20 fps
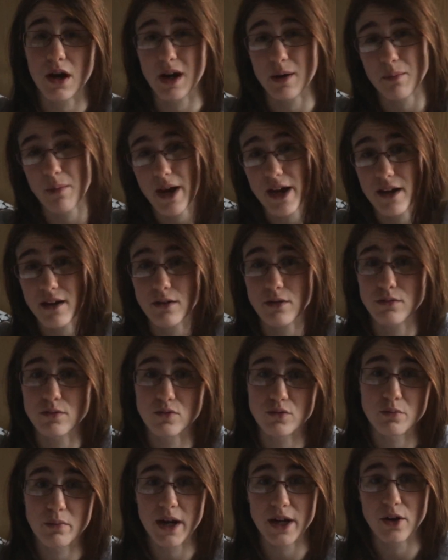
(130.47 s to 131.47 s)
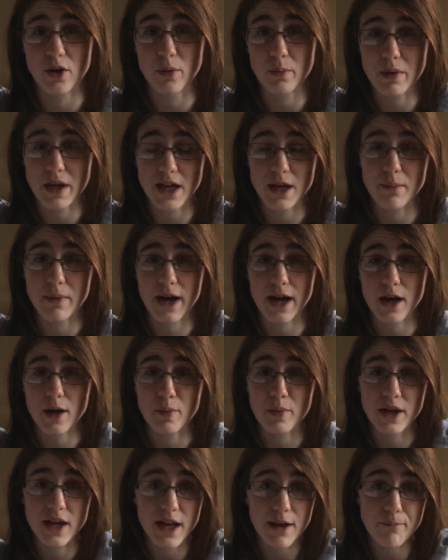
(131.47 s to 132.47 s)
I might or might not pick it back
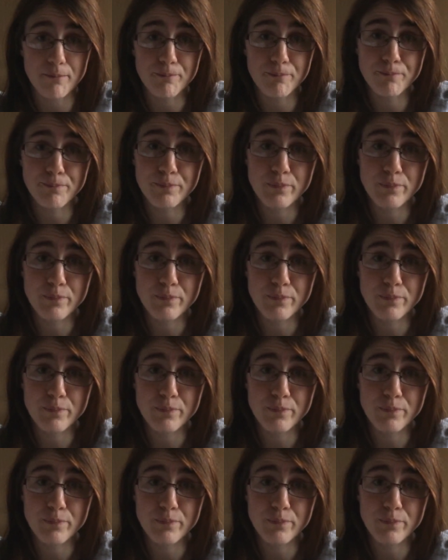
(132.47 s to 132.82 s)
up again.